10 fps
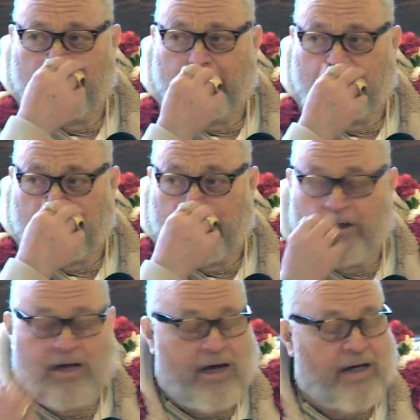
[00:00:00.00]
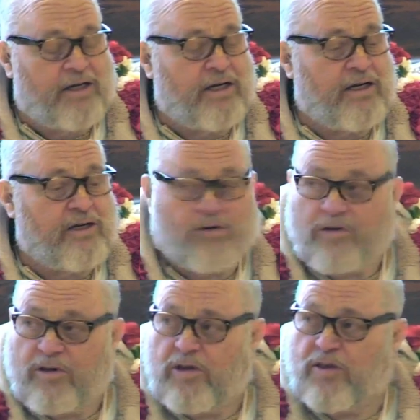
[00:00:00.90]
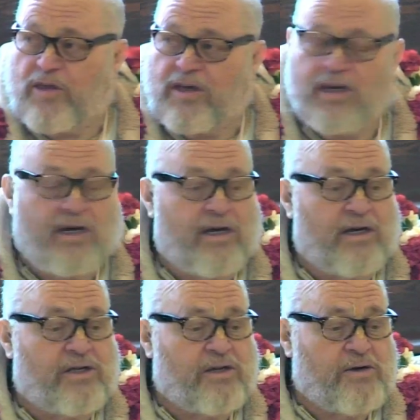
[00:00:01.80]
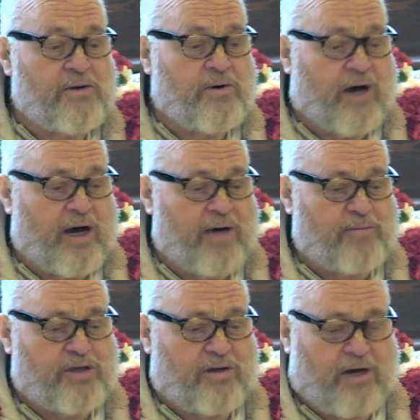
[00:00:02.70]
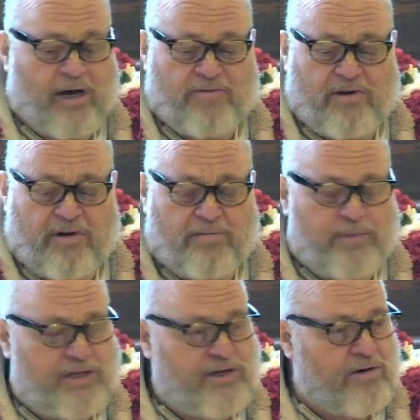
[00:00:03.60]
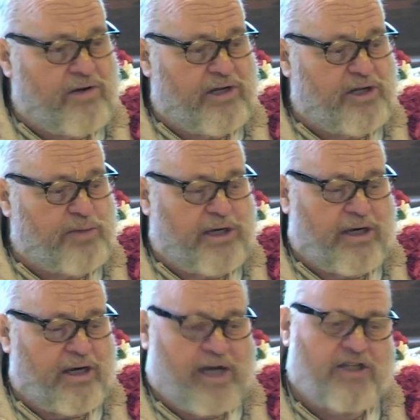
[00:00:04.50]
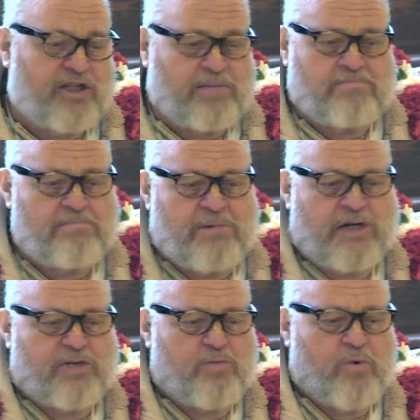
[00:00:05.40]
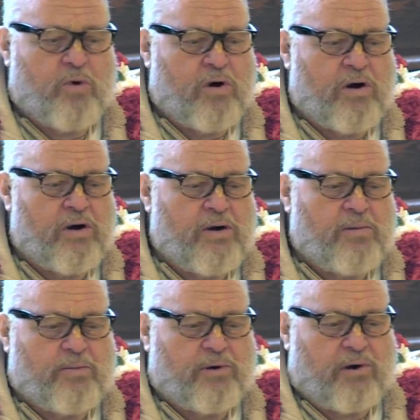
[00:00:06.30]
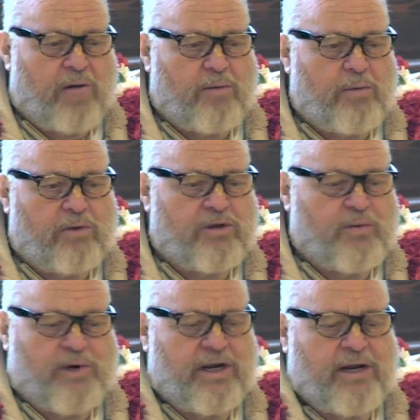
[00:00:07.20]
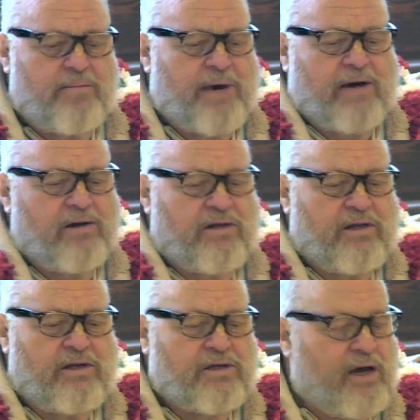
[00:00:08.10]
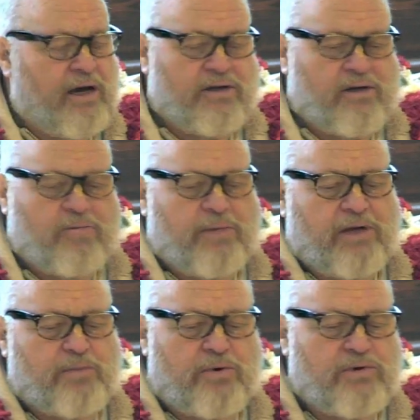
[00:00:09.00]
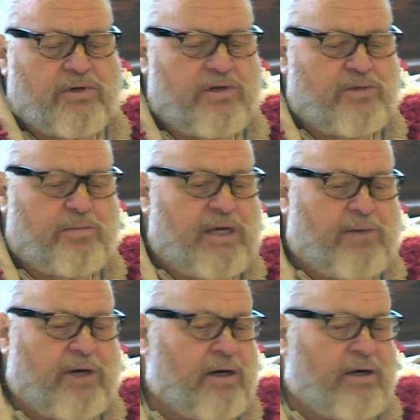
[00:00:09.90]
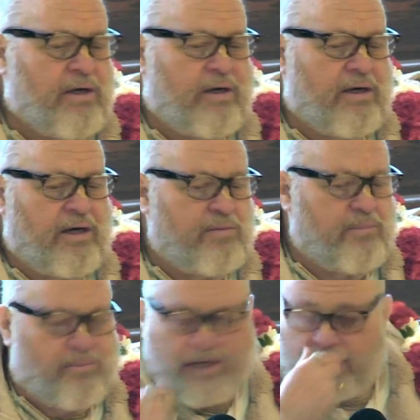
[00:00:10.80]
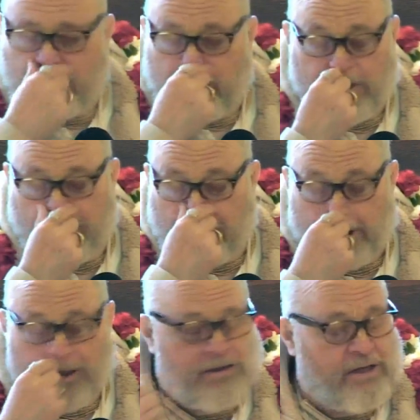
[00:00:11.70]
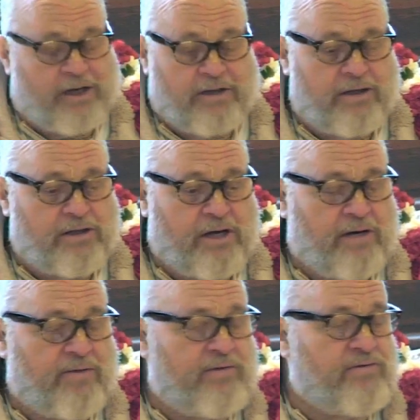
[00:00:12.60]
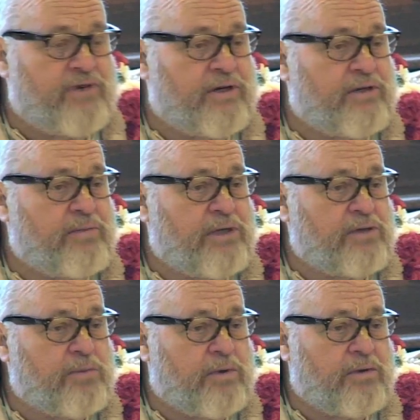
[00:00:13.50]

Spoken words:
So then the idea is, the thinking is, I've materially speaking, I seem much more probable to win any battle than these guys. Their best person is Bhima, and Bhishma's here on size. He's not even a fig to Bhishma.